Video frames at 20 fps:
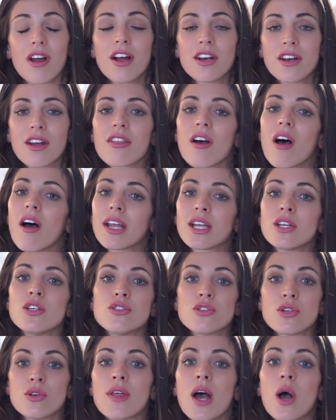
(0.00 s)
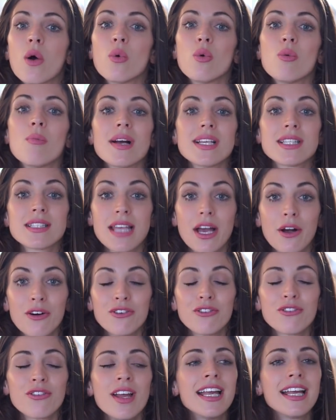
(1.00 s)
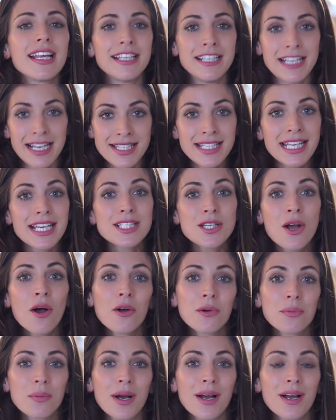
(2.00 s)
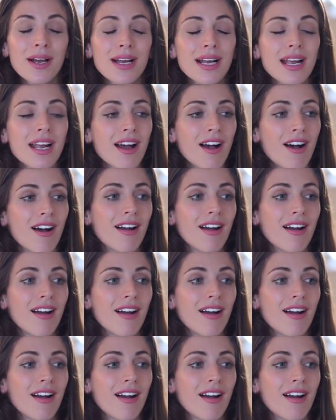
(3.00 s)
I know that I can do that all myself. Yes, it is hard work.